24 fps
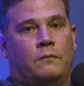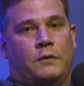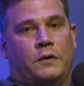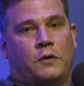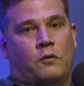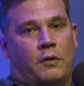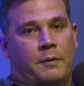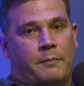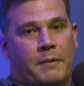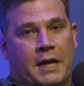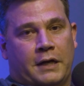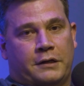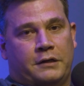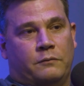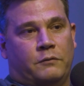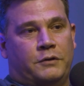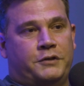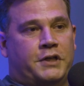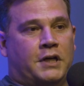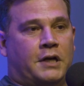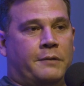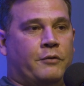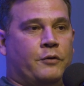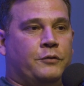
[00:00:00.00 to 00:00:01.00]
going back to
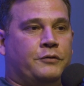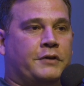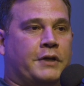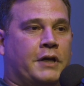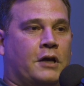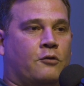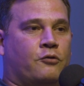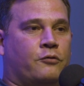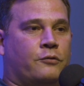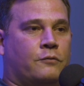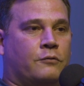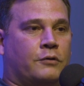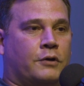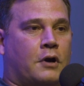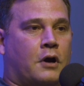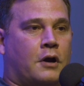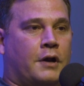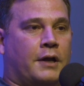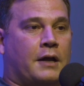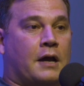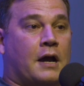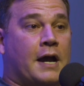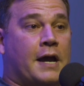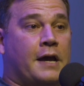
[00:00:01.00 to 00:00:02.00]
what Jeremy was saying
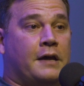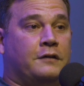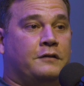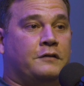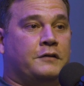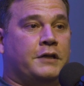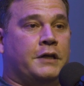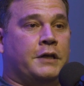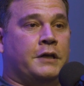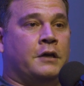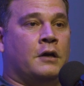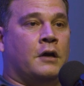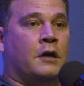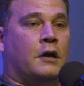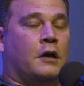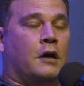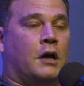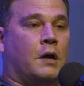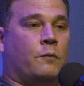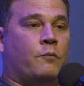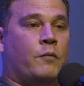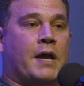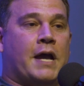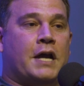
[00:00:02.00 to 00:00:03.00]
regarding IAC,
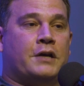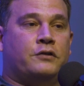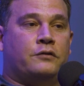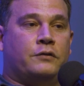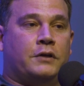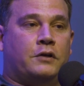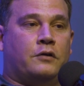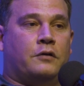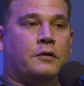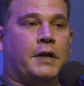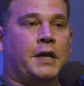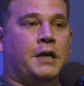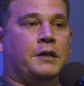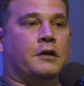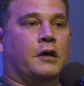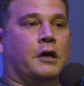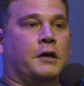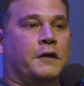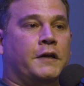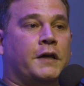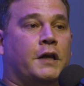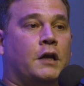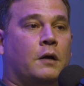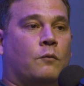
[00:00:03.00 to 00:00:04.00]
we actually create
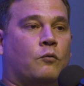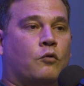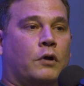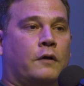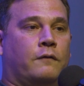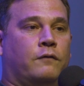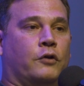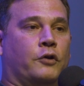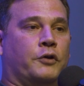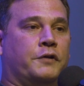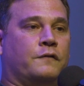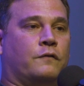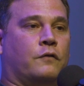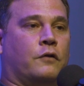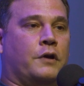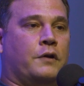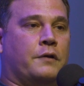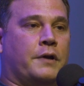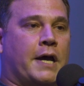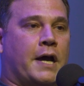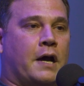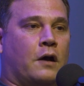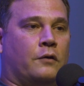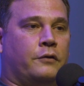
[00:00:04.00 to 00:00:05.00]
GitHub workflows for
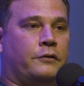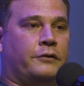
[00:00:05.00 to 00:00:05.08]
you now.